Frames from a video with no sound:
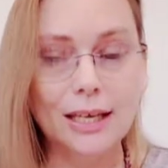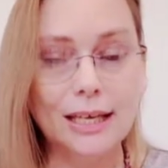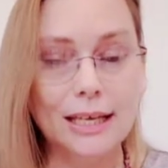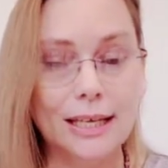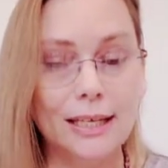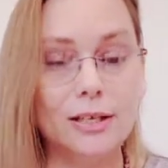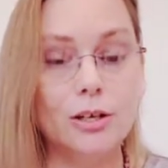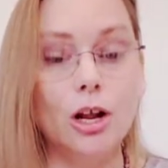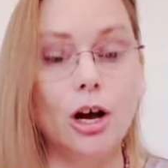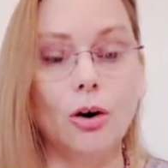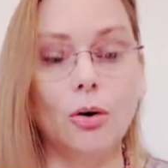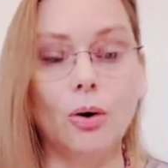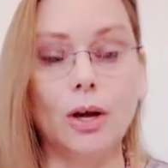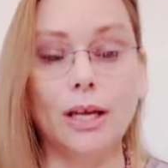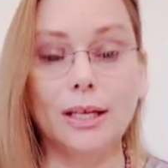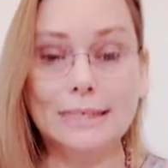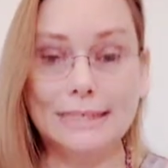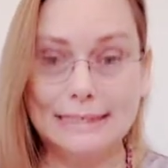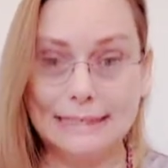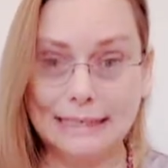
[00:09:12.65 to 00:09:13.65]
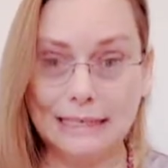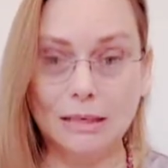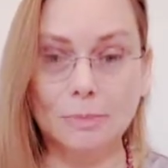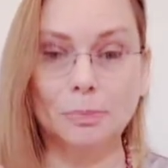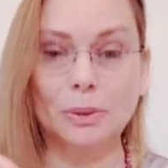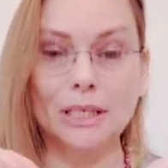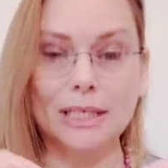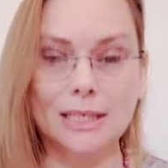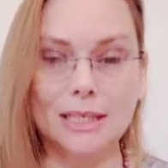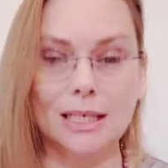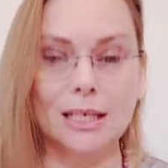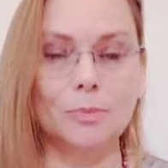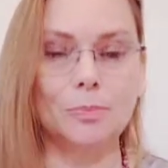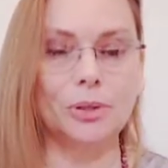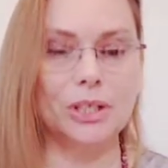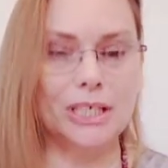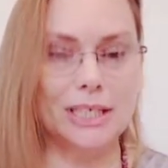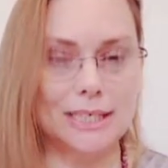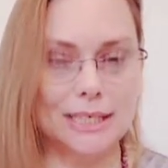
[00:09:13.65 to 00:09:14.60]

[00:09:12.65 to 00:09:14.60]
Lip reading: in knowing deeply, deeply,